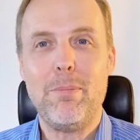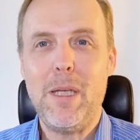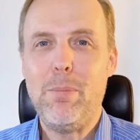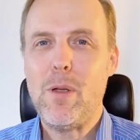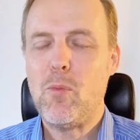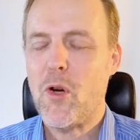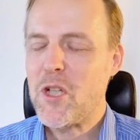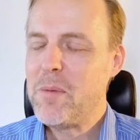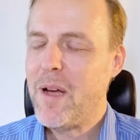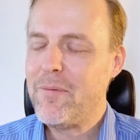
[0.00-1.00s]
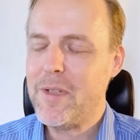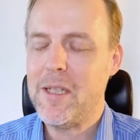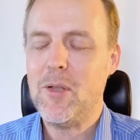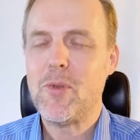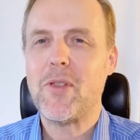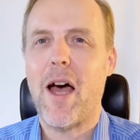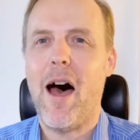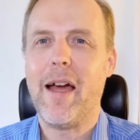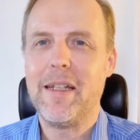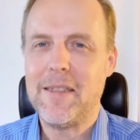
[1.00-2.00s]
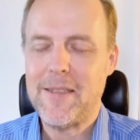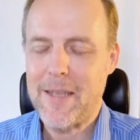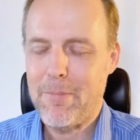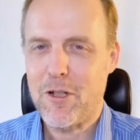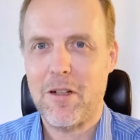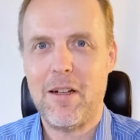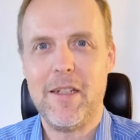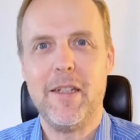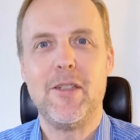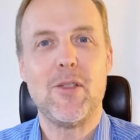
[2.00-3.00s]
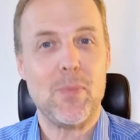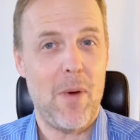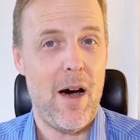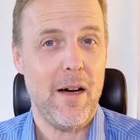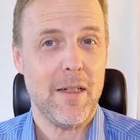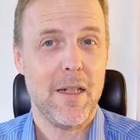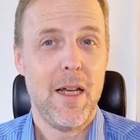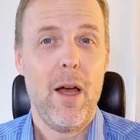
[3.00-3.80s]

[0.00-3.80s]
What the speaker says: people watching my videos are exceptionally smart.